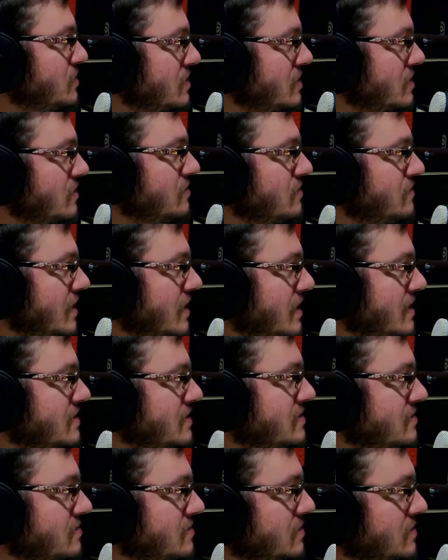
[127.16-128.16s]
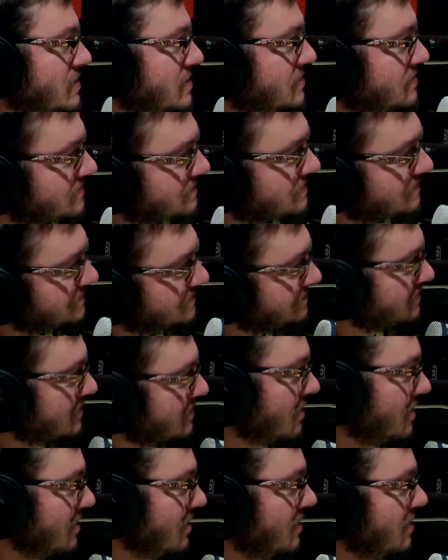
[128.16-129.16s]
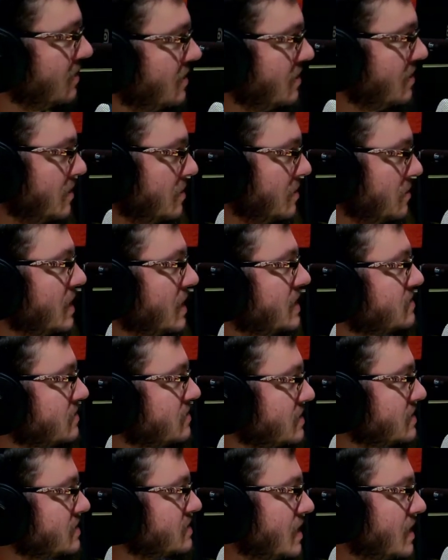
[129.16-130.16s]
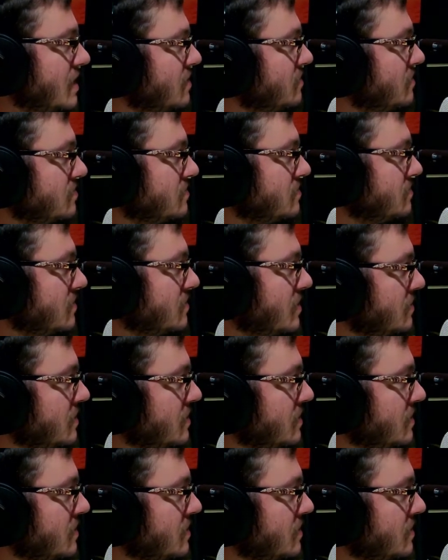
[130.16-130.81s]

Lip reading: fights, but basically the same. I mean,